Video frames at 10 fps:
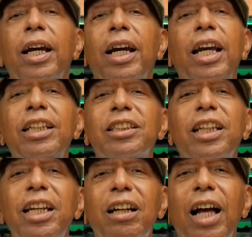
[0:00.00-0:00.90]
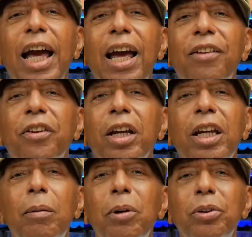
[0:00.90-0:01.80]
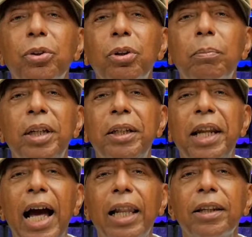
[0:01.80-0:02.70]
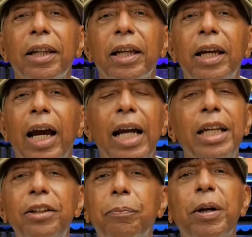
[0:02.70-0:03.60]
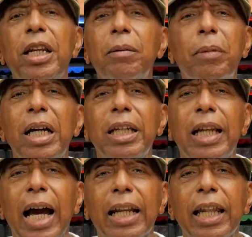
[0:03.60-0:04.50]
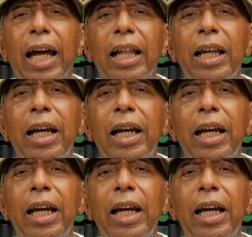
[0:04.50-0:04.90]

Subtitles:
he still has an immature mentality, and he's spending money like that.